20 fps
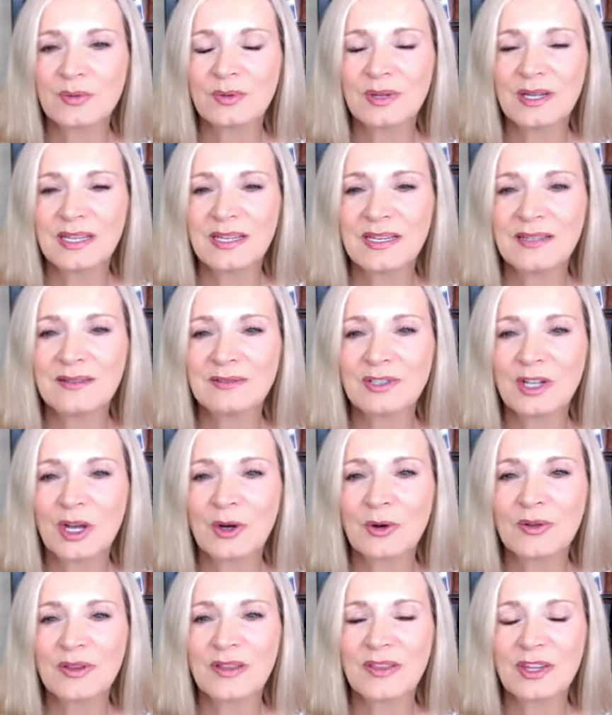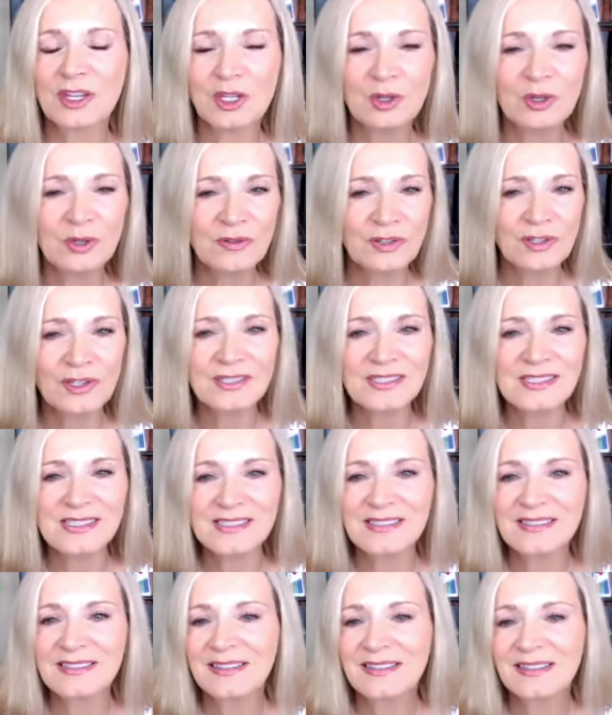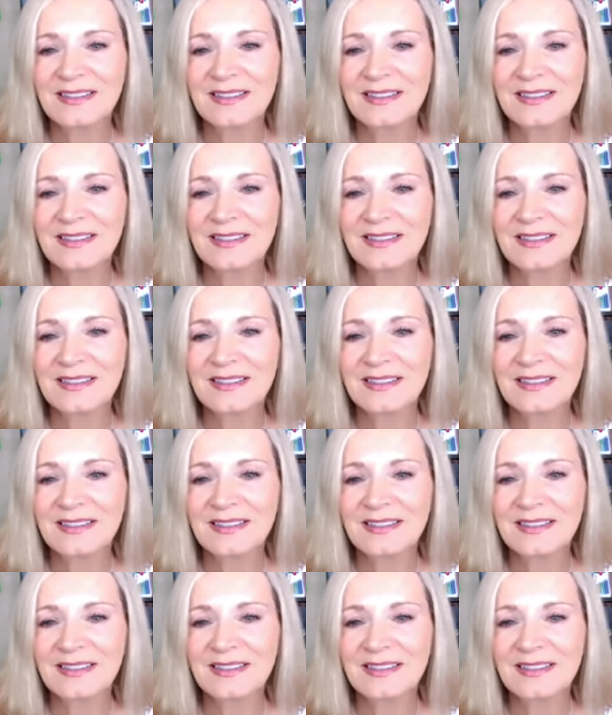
we know that the universe